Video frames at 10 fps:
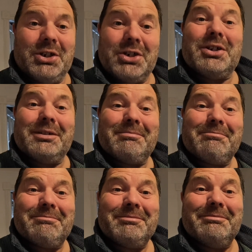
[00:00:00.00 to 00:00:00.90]
to
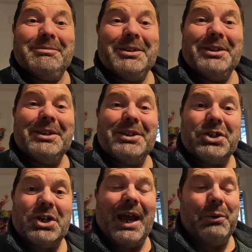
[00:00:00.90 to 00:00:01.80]

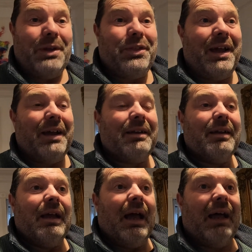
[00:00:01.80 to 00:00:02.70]
share with you,
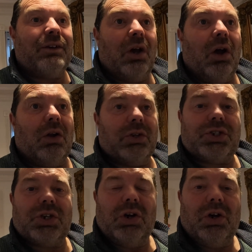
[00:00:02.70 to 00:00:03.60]
and
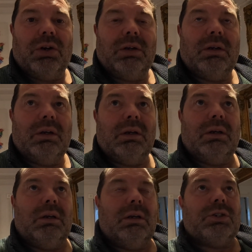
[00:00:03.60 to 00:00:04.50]
also
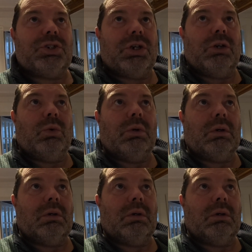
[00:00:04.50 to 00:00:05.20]
to